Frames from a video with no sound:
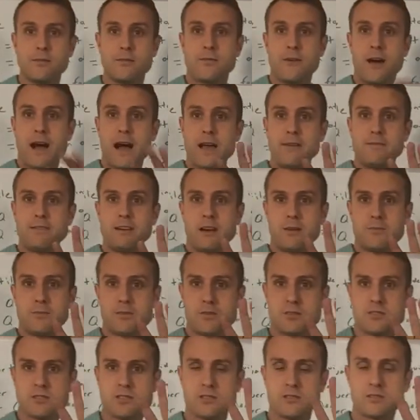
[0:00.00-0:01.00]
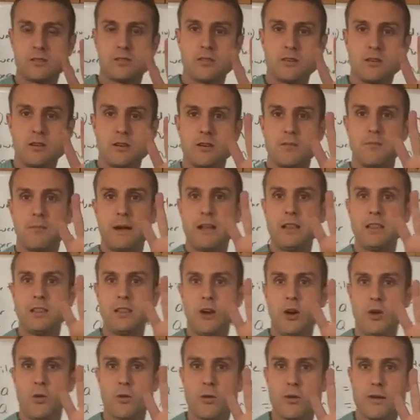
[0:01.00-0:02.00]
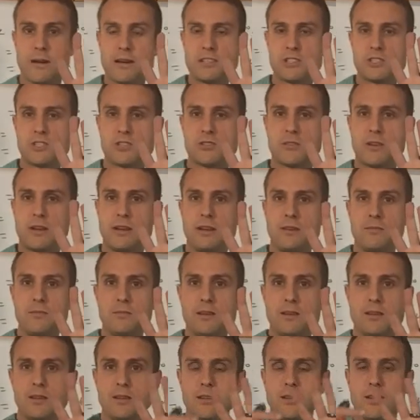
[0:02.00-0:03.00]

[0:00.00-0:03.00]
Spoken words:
5 numbers. My lower extreme,